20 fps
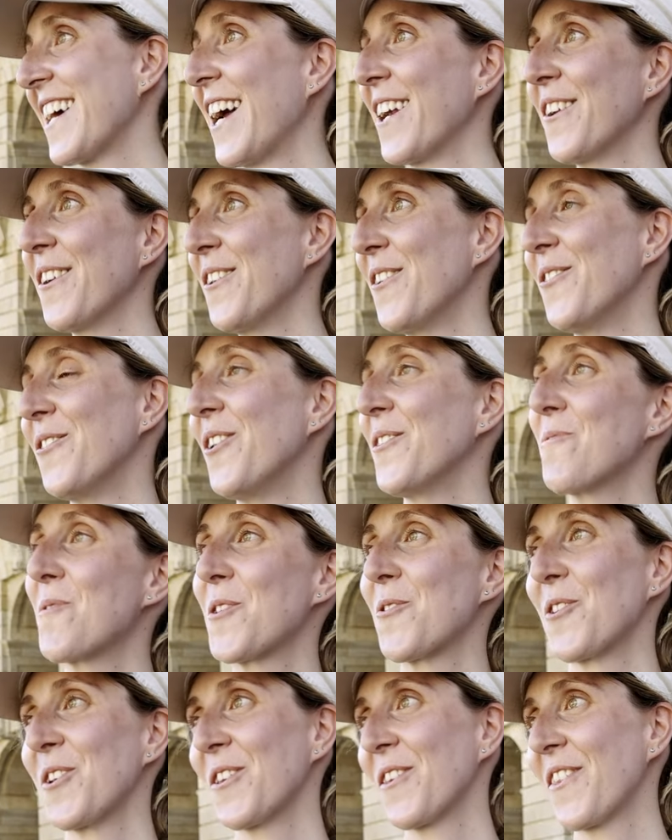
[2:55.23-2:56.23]
I don't know,
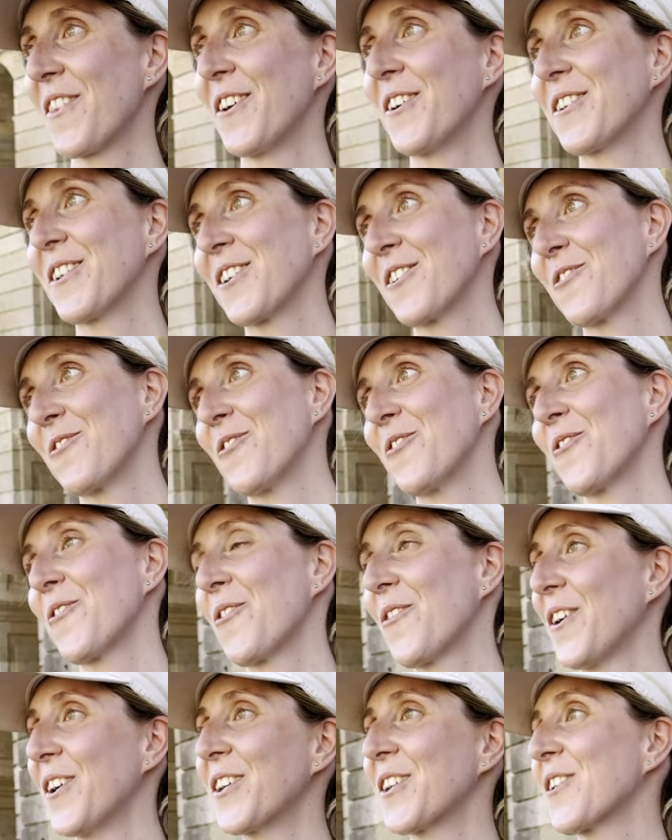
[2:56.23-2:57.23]
between 30 to
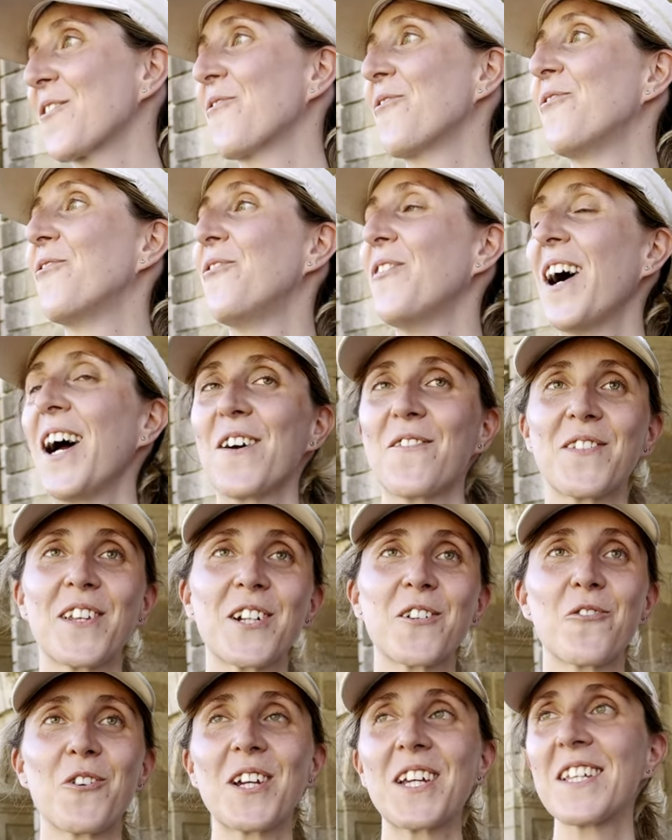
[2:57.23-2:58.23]
35
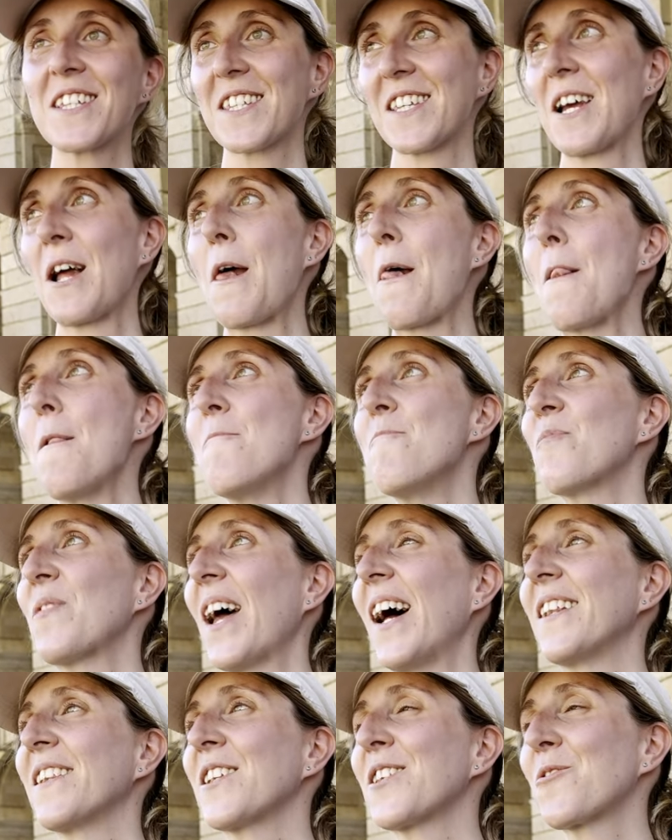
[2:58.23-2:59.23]
degrees.
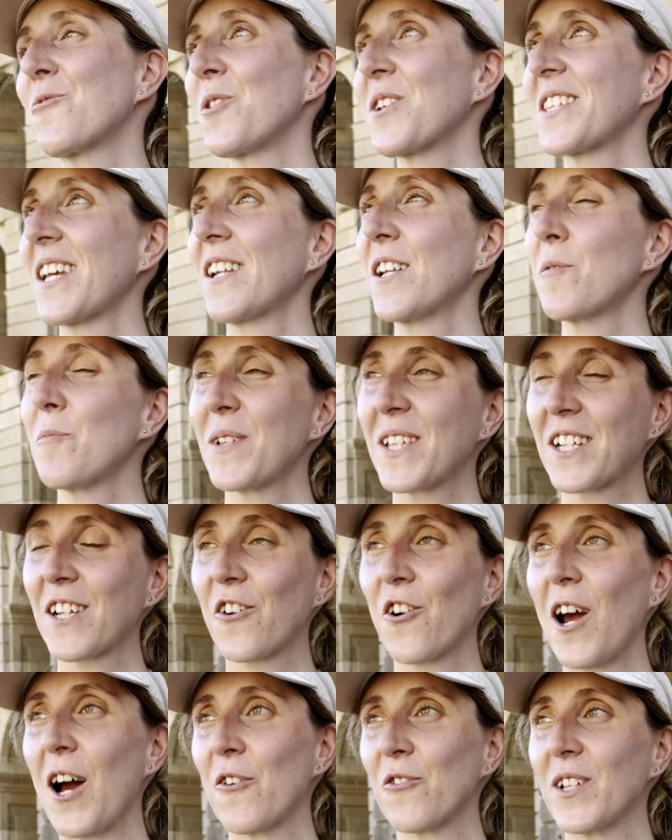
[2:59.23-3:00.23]
And it was a little bit
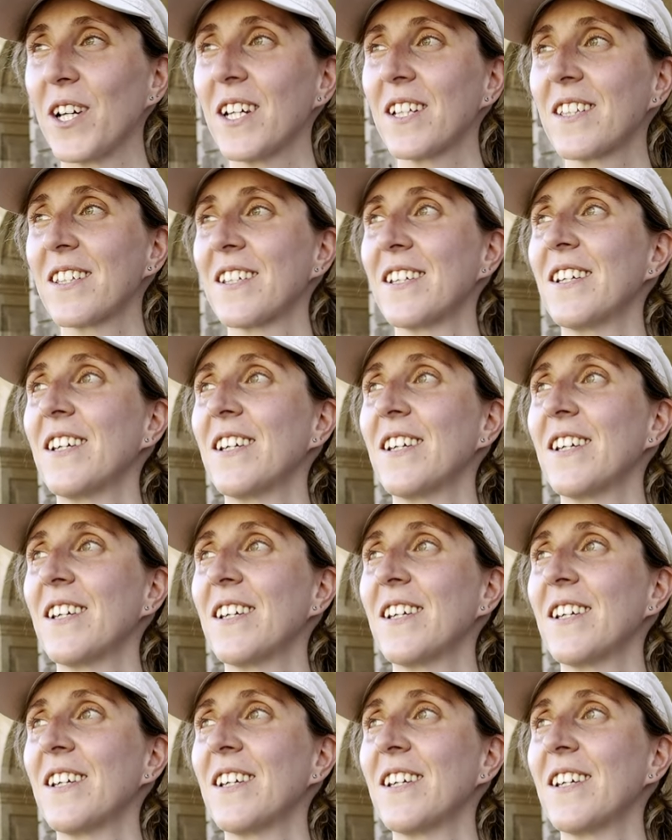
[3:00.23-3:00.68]
crowded,